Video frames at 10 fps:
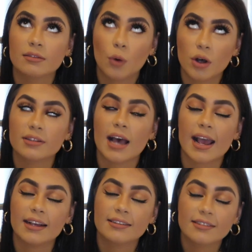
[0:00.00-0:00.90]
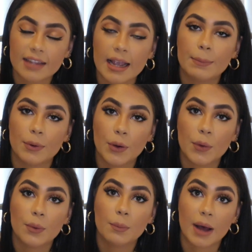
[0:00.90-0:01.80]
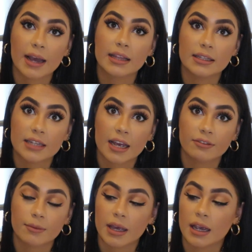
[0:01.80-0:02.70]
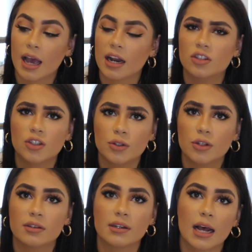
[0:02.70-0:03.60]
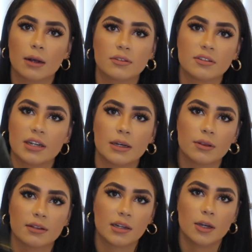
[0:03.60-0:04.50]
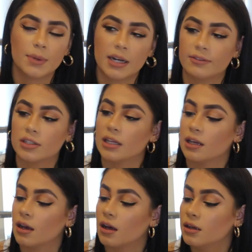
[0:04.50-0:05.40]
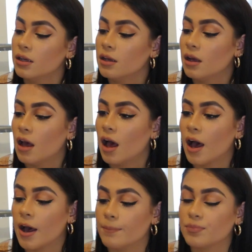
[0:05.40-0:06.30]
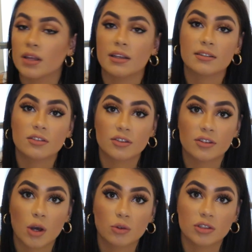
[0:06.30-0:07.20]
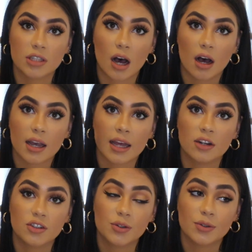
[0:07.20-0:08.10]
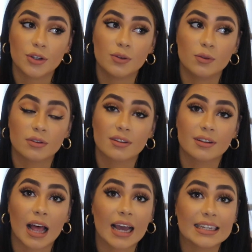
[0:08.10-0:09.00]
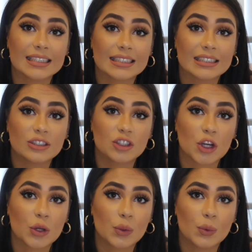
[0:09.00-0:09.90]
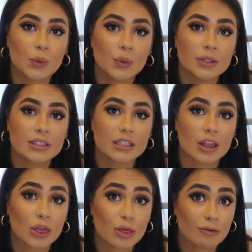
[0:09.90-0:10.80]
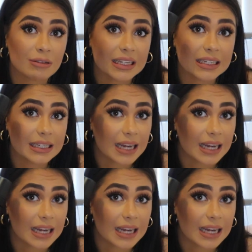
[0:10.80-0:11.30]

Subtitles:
was a staple back in the day for me, and I do use it now still. There's a little bit left in here. This is just the Ultra Dark, and I do use like 2 to 3